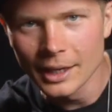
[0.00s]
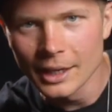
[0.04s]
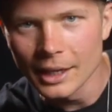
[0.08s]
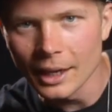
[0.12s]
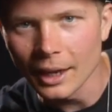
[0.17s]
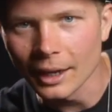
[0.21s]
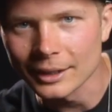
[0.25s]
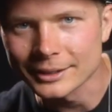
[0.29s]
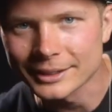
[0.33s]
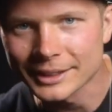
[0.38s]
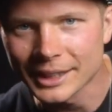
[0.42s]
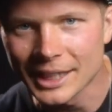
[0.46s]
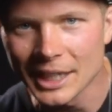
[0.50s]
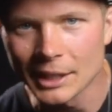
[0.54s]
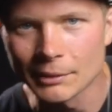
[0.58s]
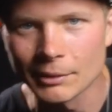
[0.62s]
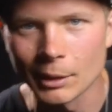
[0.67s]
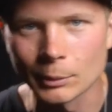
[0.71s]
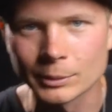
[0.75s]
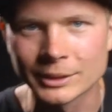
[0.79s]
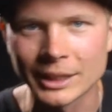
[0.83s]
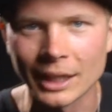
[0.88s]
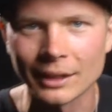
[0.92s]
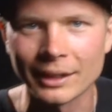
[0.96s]
us
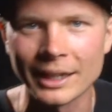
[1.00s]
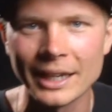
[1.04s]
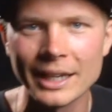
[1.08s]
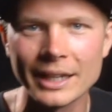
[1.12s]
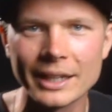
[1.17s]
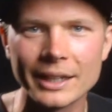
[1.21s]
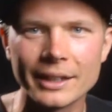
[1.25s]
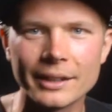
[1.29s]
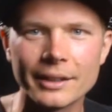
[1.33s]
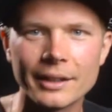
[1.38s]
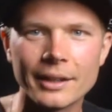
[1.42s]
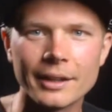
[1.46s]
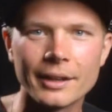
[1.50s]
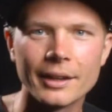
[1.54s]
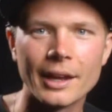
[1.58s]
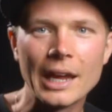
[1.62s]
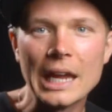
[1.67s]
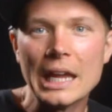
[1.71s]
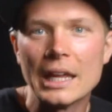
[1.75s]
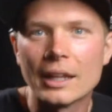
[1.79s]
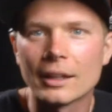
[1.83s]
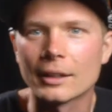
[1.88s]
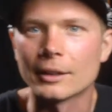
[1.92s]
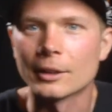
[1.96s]
heroes are hidden,
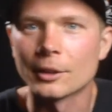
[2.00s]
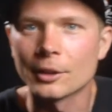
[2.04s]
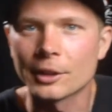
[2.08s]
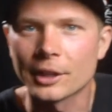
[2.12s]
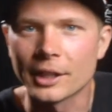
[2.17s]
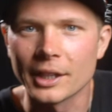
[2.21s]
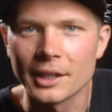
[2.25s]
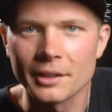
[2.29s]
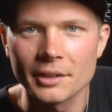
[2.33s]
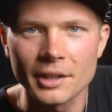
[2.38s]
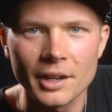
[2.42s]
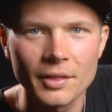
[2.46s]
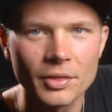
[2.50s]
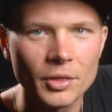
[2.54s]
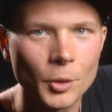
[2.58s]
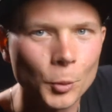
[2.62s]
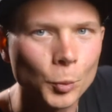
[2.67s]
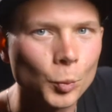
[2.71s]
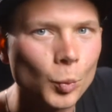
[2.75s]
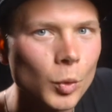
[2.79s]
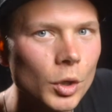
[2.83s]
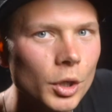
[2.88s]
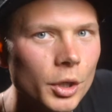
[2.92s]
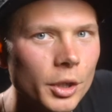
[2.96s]
lurking in the
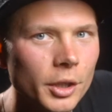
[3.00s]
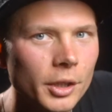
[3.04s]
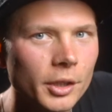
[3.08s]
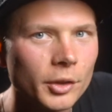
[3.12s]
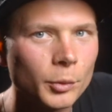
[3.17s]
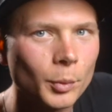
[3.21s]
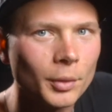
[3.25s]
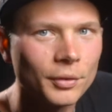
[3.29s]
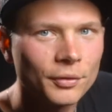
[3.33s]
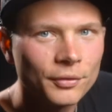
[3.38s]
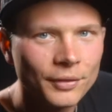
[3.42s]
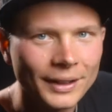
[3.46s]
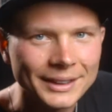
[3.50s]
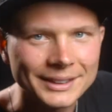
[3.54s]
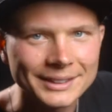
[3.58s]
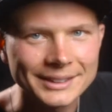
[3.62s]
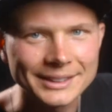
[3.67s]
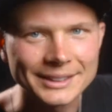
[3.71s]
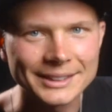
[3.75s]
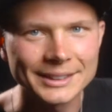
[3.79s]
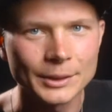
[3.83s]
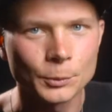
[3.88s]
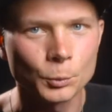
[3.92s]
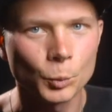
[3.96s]
woods with
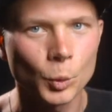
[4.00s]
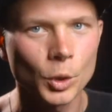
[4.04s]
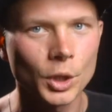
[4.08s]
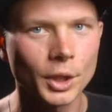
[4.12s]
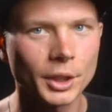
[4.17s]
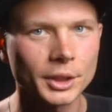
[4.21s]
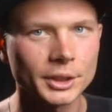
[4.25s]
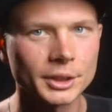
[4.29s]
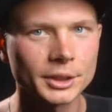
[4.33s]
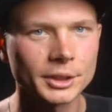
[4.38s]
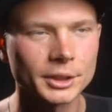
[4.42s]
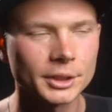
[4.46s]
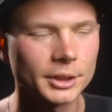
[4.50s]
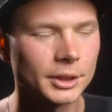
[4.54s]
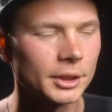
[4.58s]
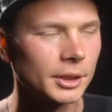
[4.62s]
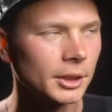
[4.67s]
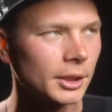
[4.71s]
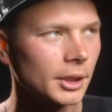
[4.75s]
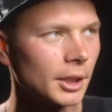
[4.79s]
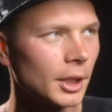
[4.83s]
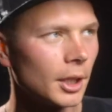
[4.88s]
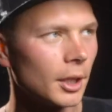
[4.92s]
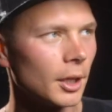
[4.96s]
festies and wooks,
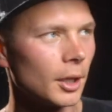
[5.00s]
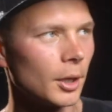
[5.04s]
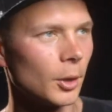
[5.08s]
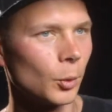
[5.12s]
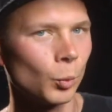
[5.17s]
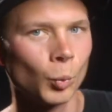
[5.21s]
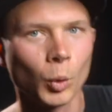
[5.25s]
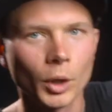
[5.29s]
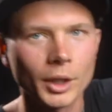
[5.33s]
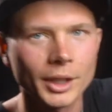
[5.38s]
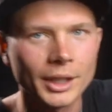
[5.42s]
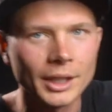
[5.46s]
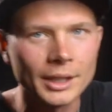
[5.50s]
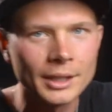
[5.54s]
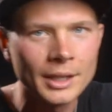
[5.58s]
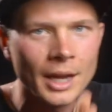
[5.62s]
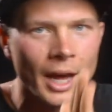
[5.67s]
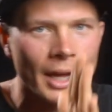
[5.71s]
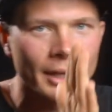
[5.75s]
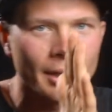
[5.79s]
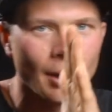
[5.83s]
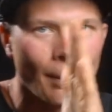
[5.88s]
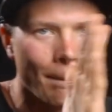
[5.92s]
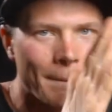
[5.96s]
working
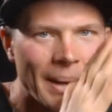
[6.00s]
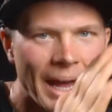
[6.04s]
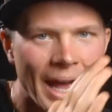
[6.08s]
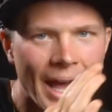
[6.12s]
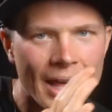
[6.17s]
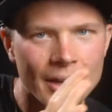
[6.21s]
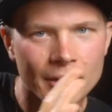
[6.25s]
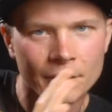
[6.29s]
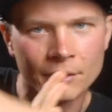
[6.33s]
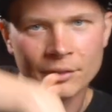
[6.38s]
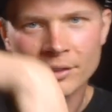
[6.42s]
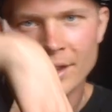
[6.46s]
on our patterns,